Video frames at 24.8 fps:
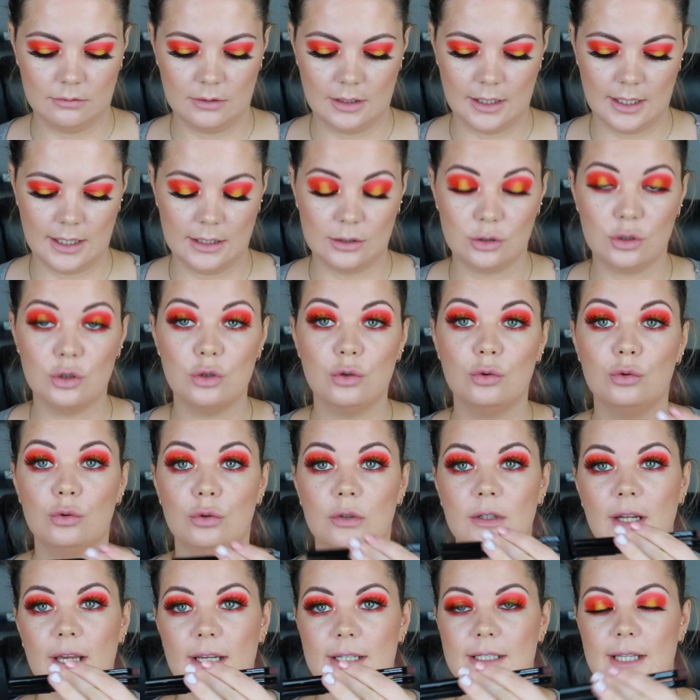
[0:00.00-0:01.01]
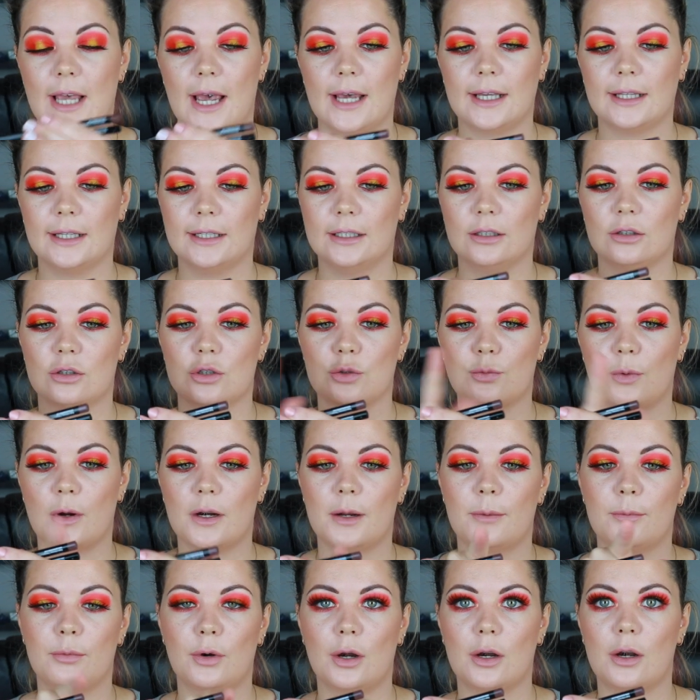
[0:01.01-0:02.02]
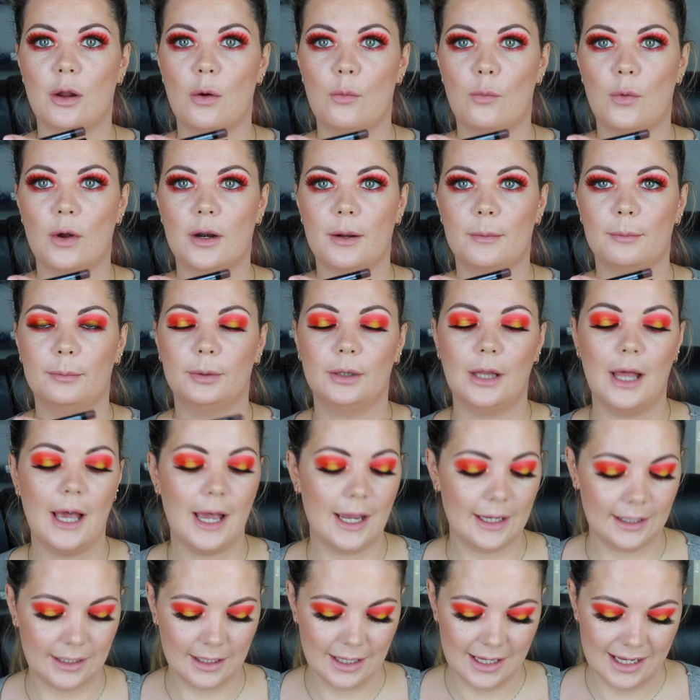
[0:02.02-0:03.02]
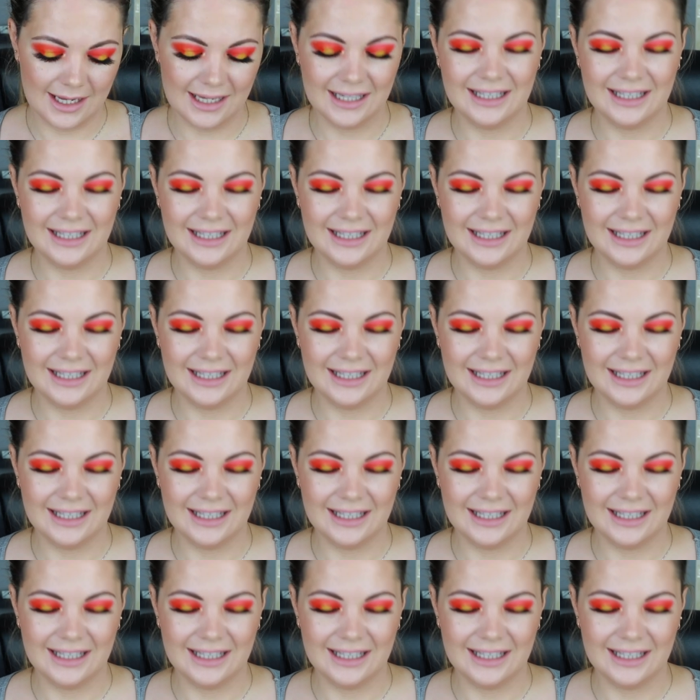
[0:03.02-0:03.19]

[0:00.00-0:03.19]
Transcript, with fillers: uh, eh, two NYX eyeliners, one in brown and one in black.